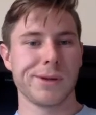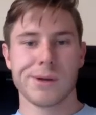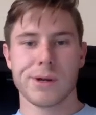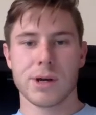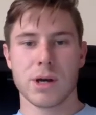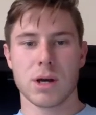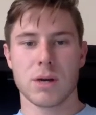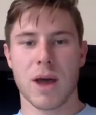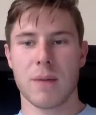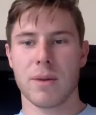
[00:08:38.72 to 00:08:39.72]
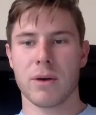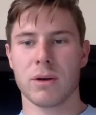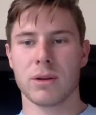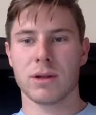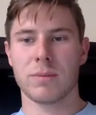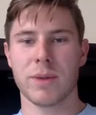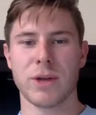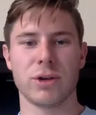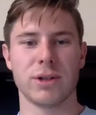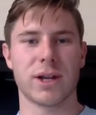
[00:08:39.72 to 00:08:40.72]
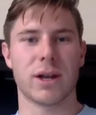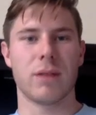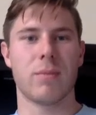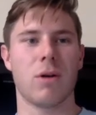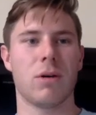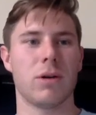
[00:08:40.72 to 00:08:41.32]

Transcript: how about on the Patriots side of the ball?